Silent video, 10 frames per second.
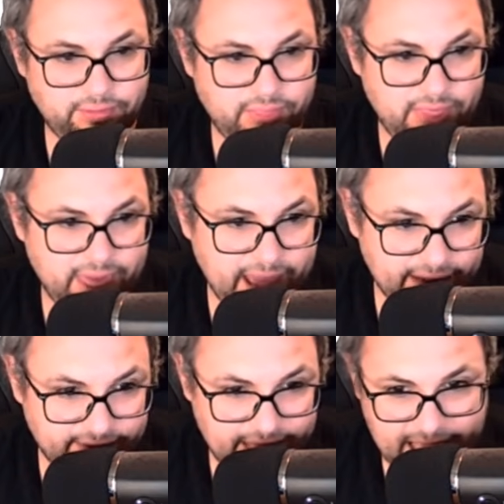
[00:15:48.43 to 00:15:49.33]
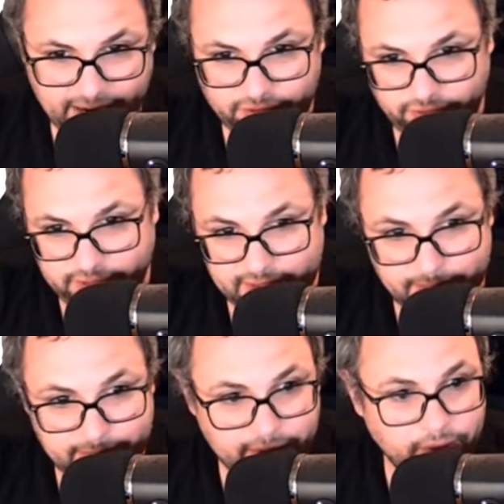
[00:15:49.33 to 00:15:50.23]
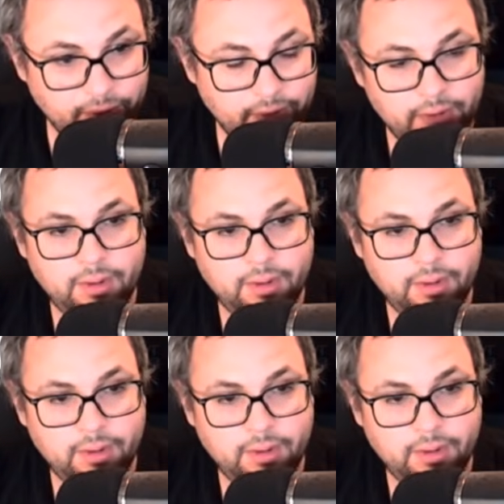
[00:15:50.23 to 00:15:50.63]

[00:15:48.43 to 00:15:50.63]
so that's actually the middle.